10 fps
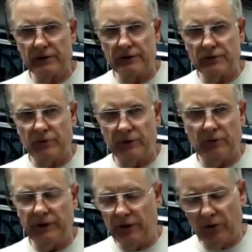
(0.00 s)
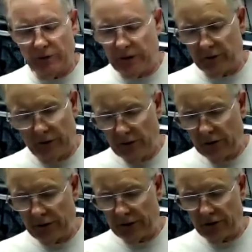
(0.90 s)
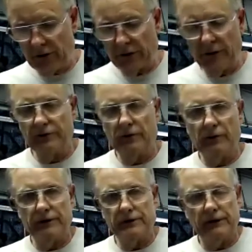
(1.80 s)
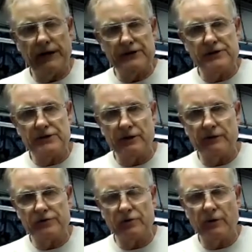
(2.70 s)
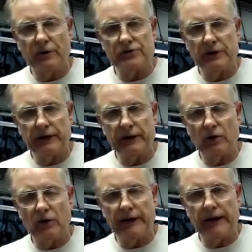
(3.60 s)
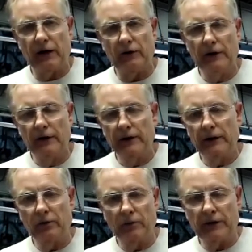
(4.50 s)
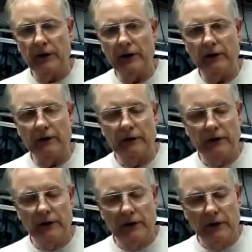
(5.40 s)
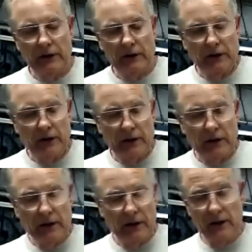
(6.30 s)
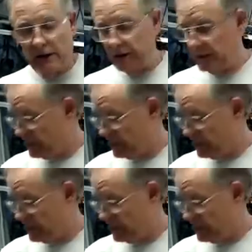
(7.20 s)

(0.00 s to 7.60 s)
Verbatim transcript: because we, we know that that's all going to turn into nasty stuff. So we want to try and get all that out that we can. And